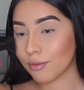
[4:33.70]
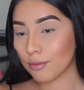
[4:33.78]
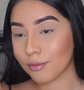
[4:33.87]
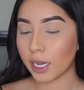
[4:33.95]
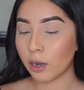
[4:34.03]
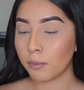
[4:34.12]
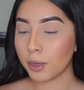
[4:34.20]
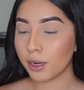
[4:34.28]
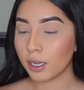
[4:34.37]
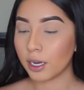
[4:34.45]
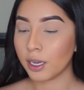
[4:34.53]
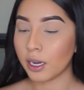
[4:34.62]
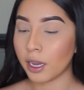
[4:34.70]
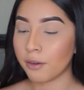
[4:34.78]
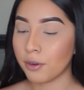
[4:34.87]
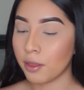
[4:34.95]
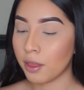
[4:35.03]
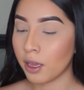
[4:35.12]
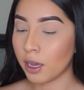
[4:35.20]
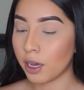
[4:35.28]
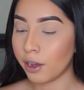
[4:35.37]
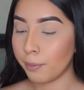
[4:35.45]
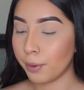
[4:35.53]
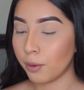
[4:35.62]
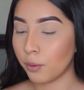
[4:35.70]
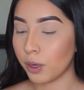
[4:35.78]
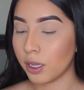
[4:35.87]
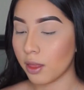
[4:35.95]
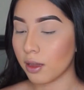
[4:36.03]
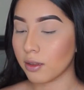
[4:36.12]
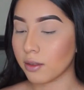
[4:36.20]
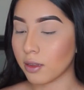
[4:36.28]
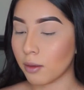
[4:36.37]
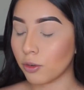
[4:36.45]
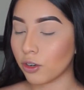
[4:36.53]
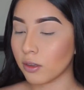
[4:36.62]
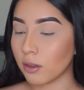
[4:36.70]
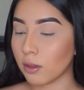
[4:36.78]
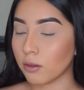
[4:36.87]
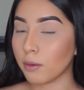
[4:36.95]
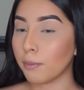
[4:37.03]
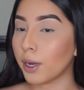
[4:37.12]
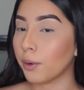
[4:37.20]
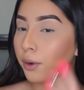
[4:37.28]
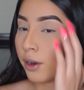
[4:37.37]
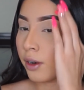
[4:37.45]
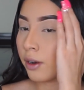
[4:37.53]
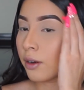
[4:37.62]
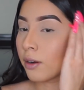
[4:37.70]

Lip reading: Now I'm gonna clean everything up with some translucent powder.